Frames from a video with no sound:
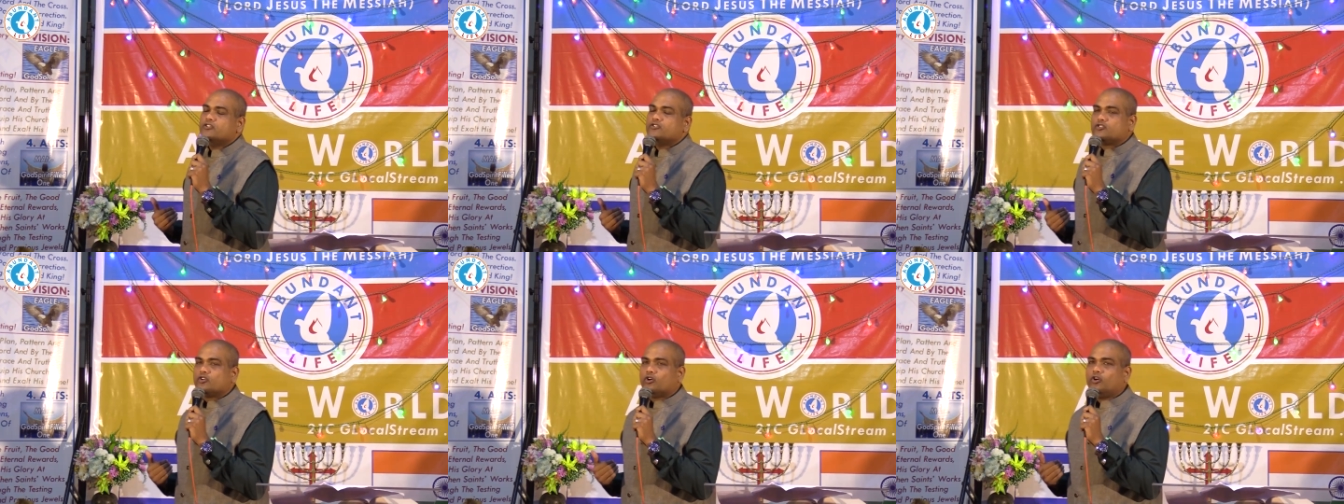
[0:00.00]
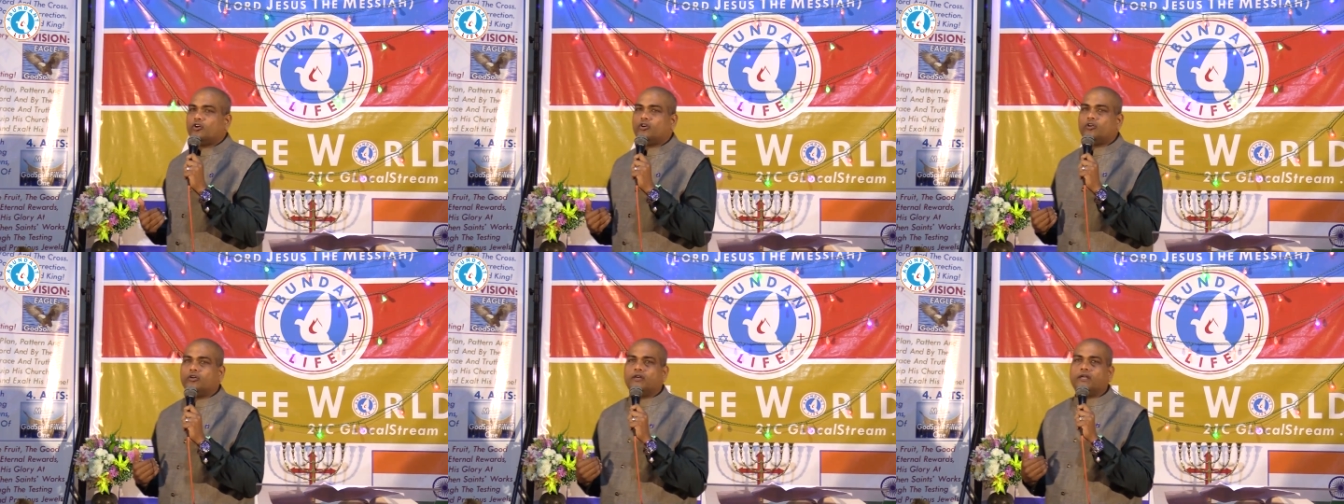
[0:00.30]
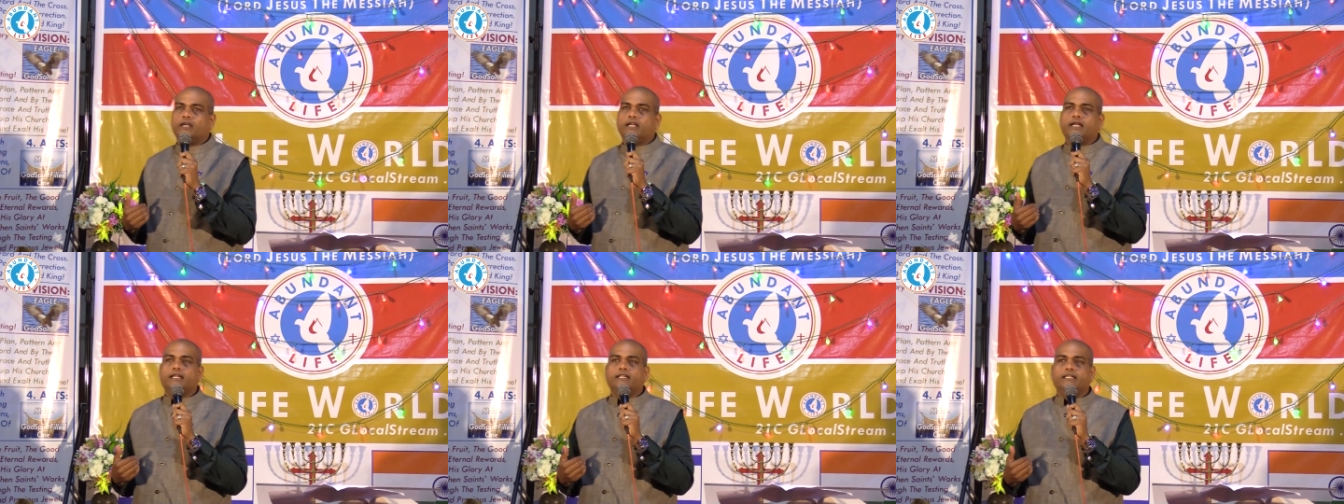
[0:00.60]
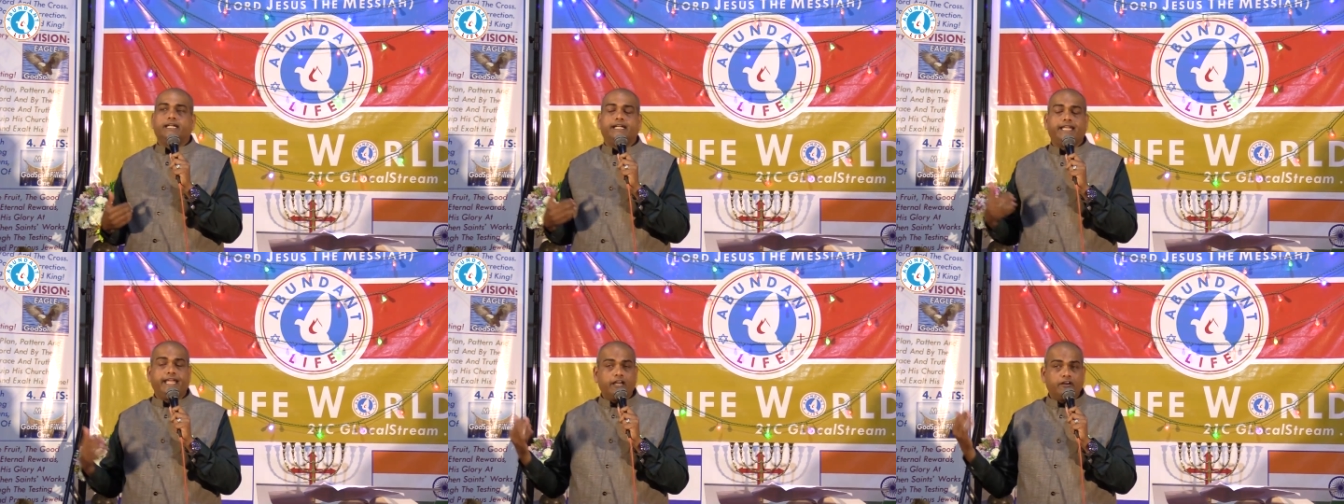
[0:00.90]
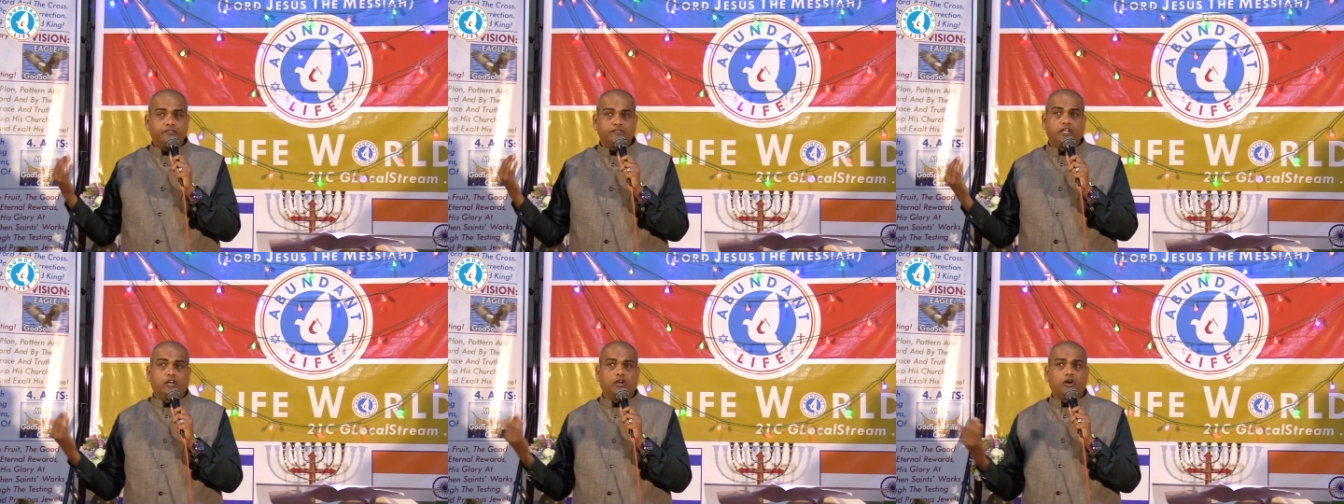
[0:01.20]
So the day
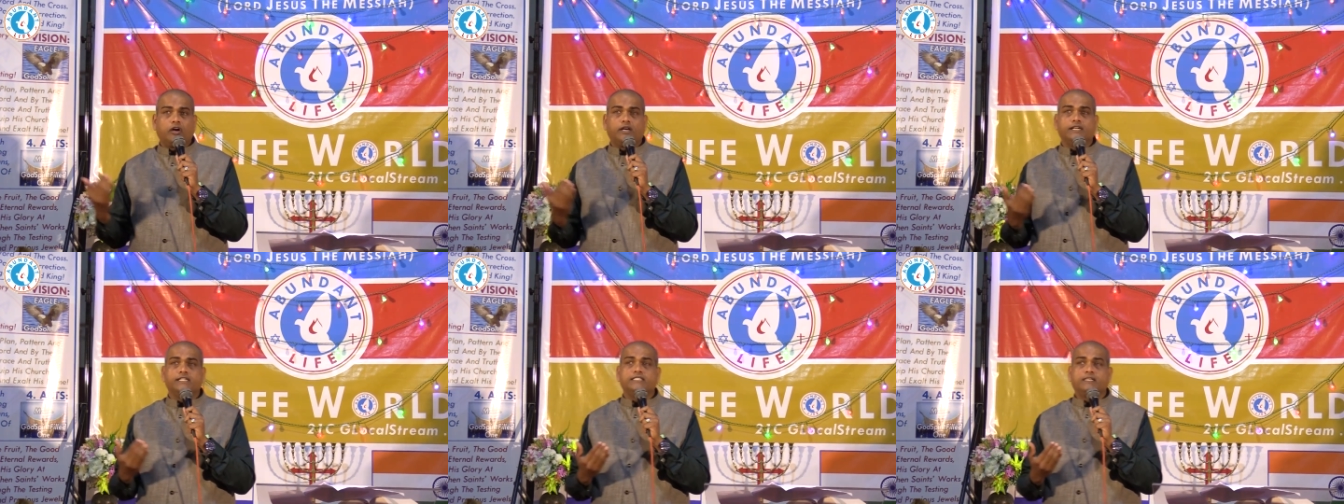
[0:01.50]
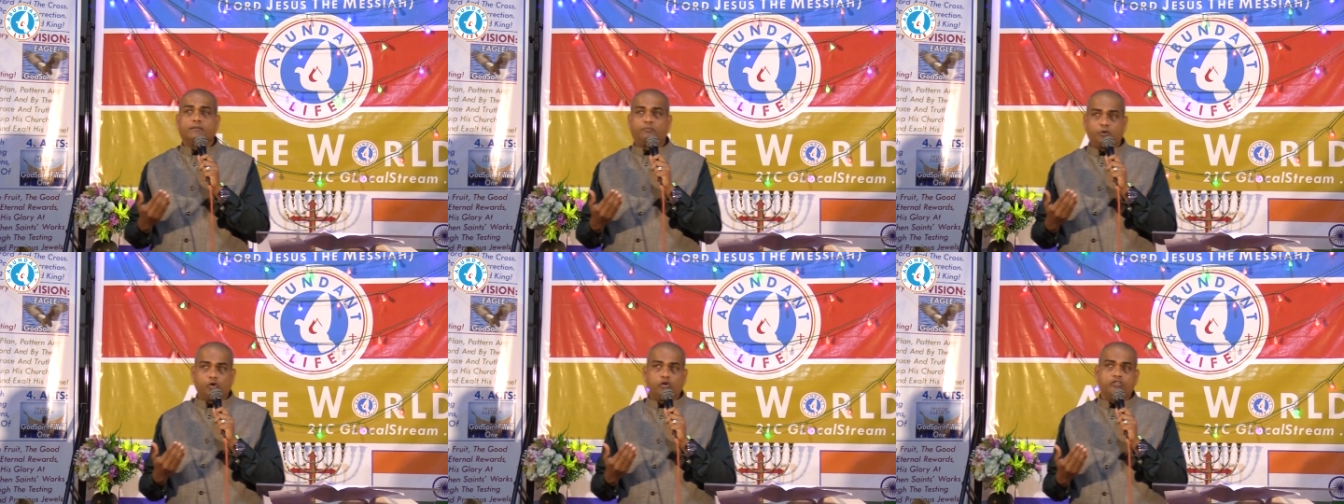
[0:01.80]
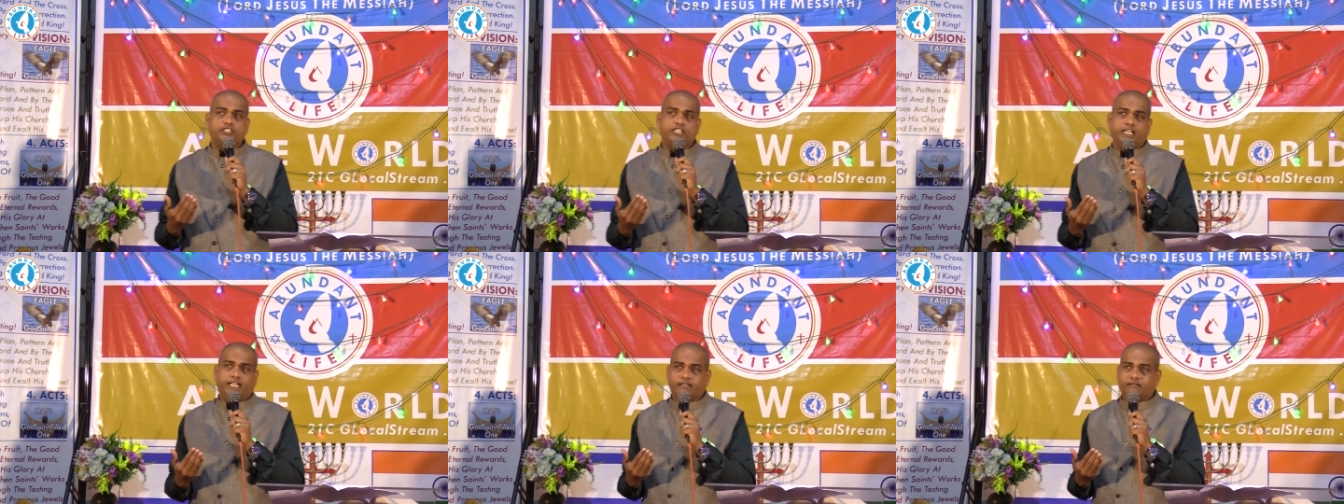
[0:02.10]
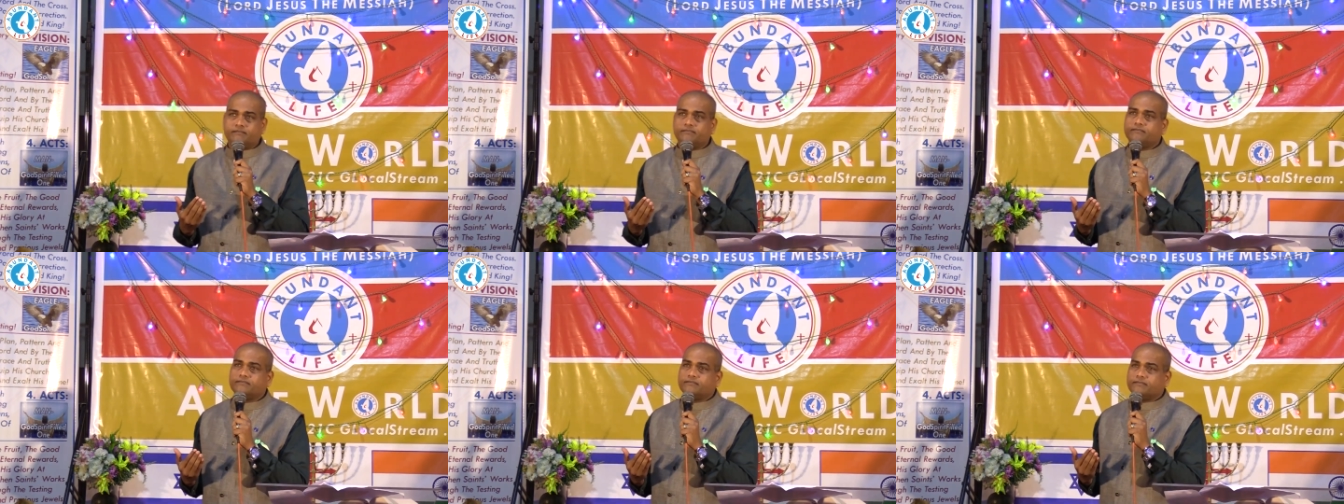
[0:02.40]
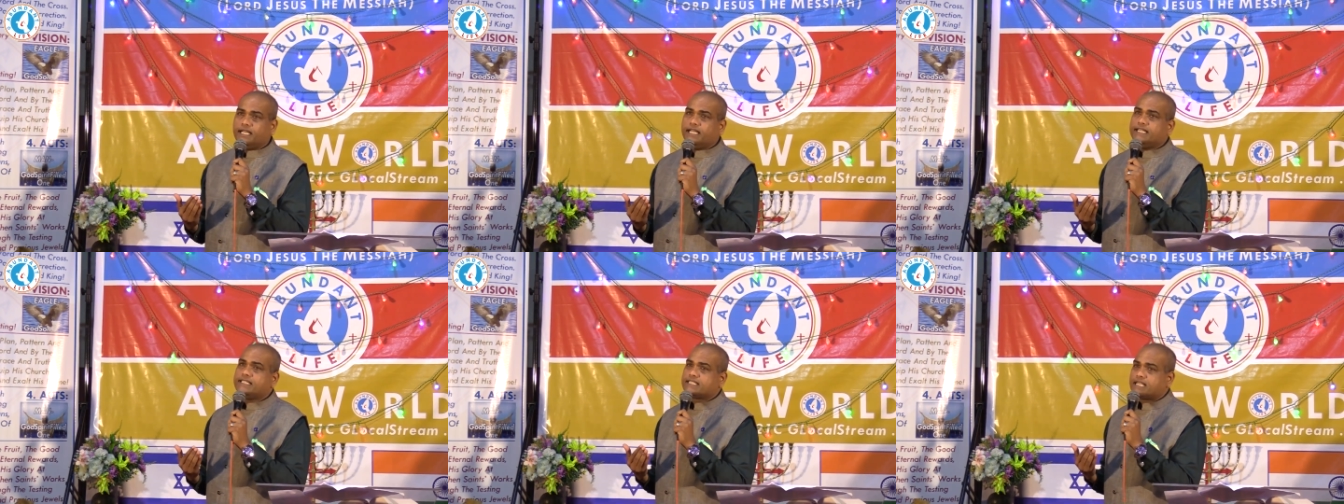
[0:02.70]
of the Lord is approaching.
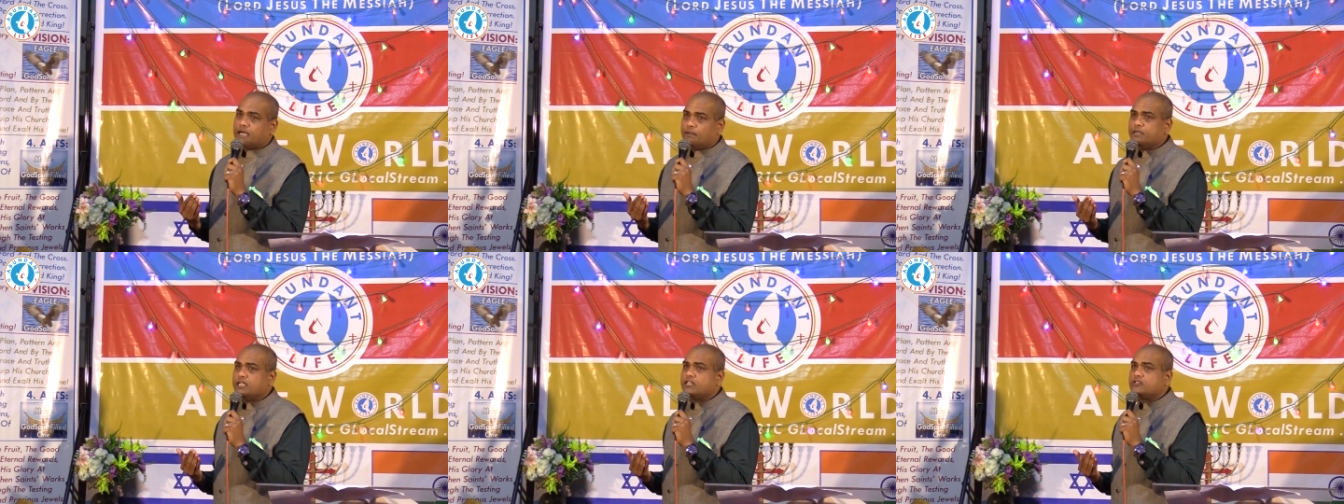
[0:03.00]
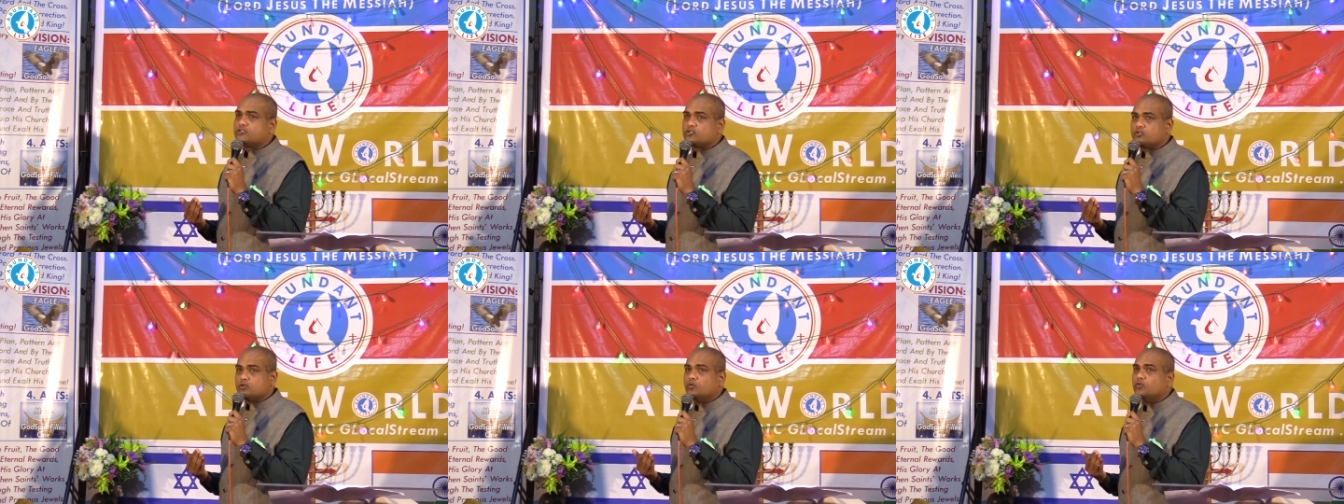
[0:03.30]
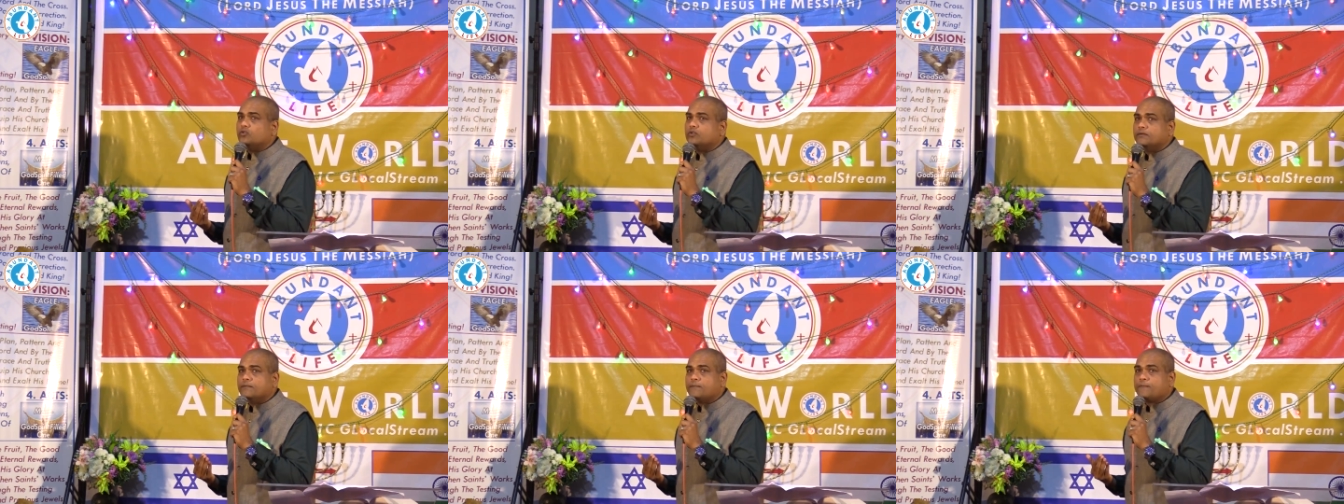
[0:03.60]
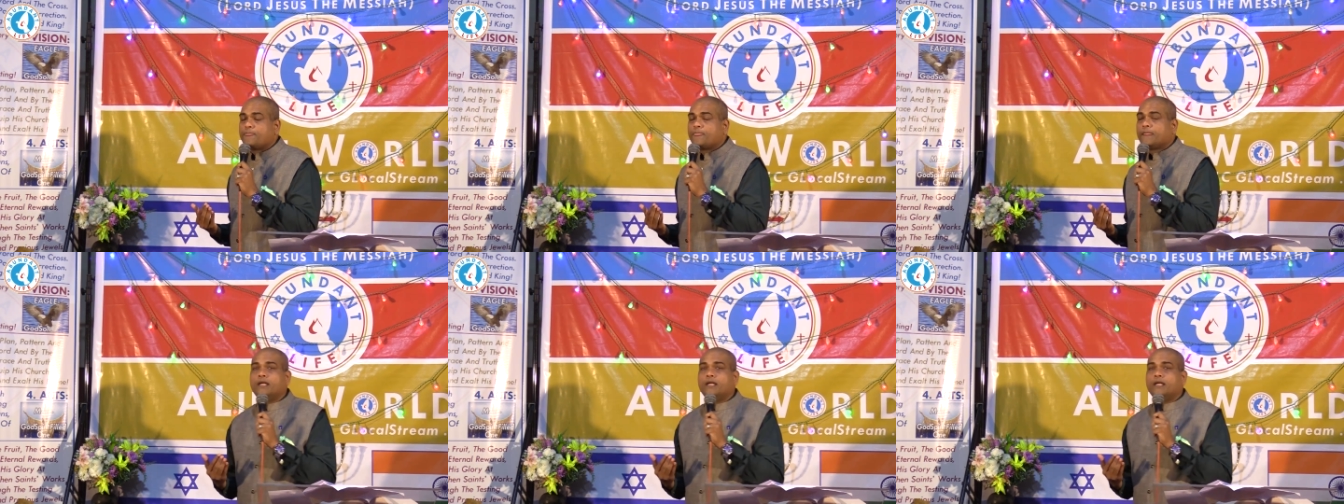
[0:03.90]
It's coming soon.